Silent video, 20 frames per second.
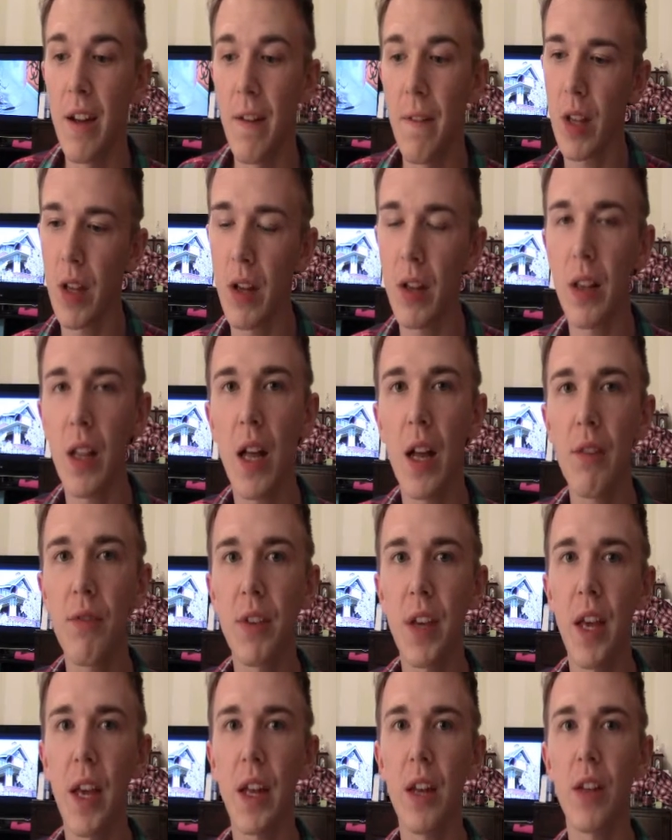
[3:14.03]
A lot of
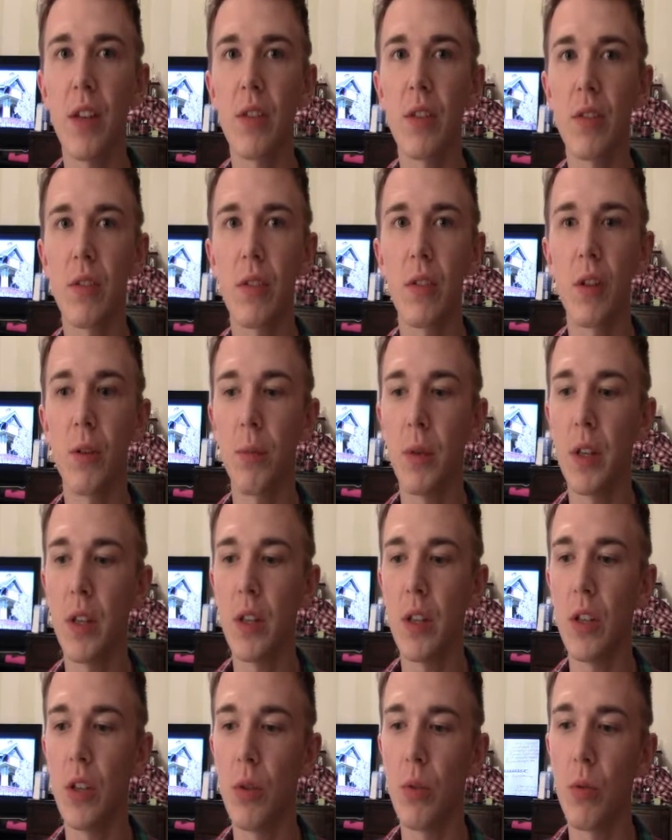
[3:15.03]
candies to be
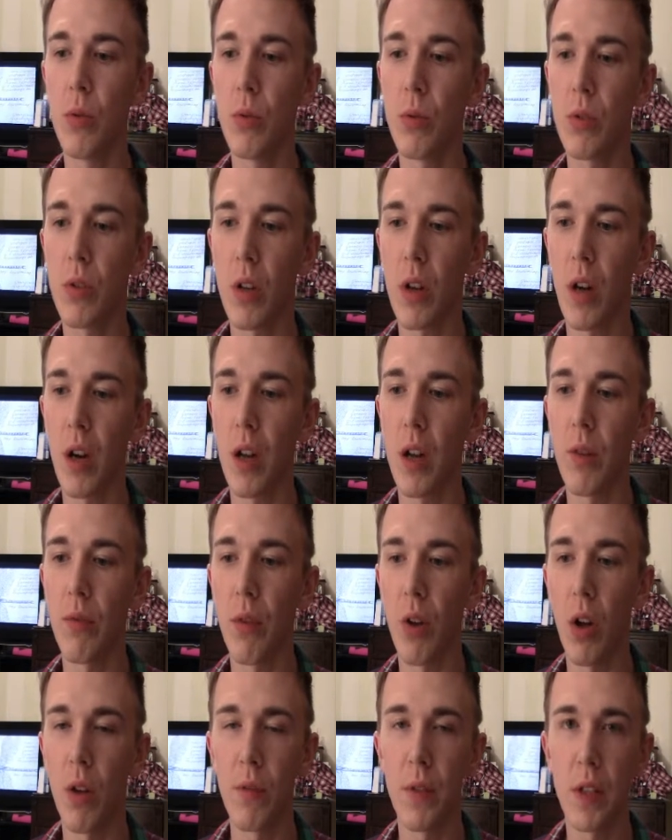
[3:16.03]
used on
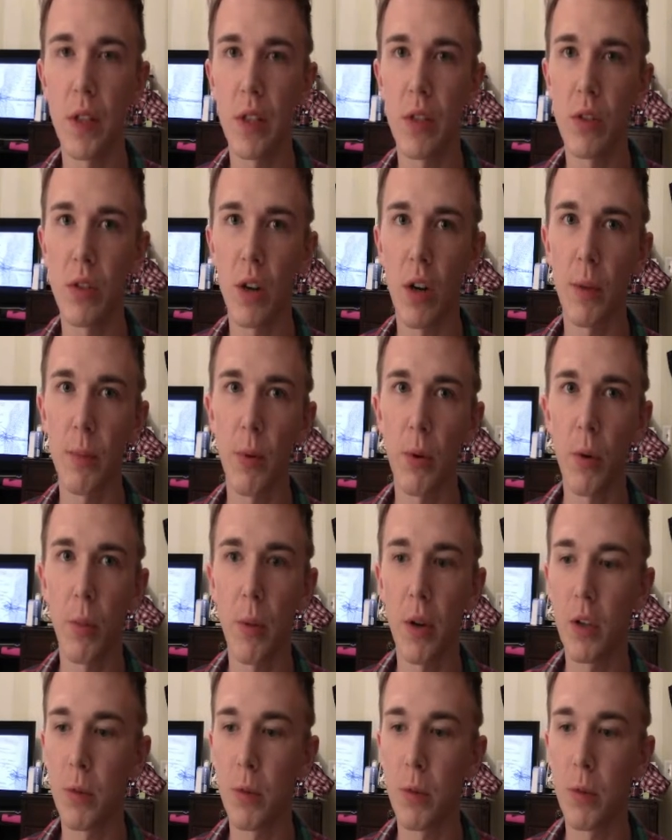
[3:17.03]
evolving these starter Pokemon,